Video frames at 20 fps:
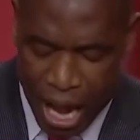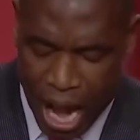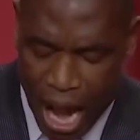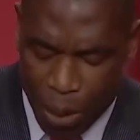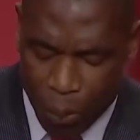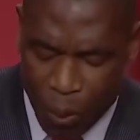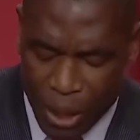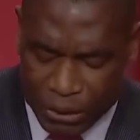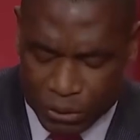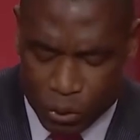
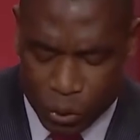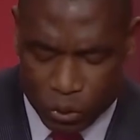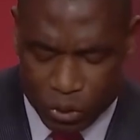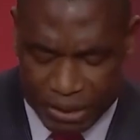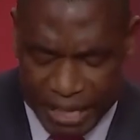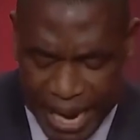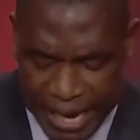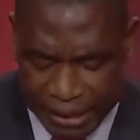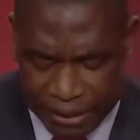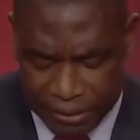I want to
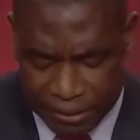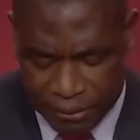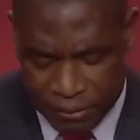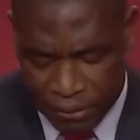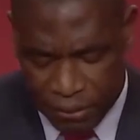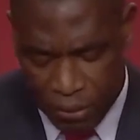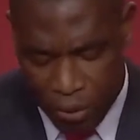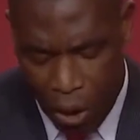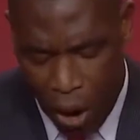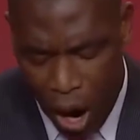thank
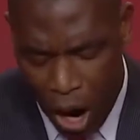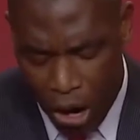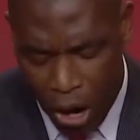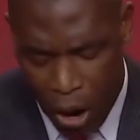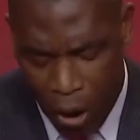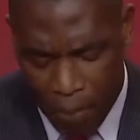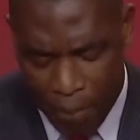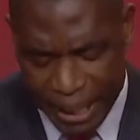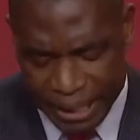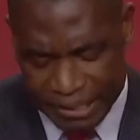
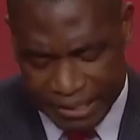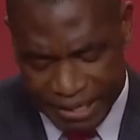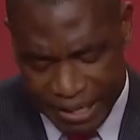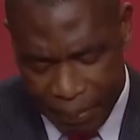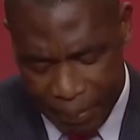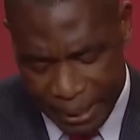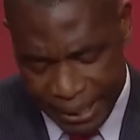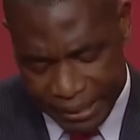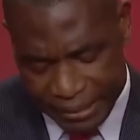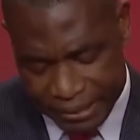all of my
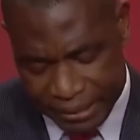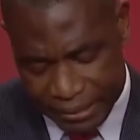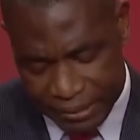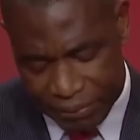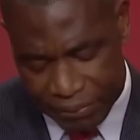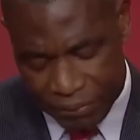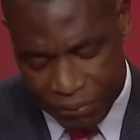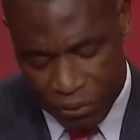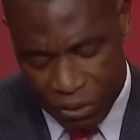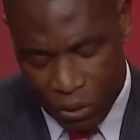
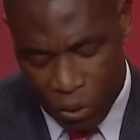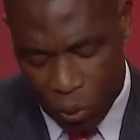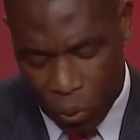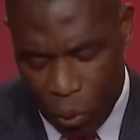teammates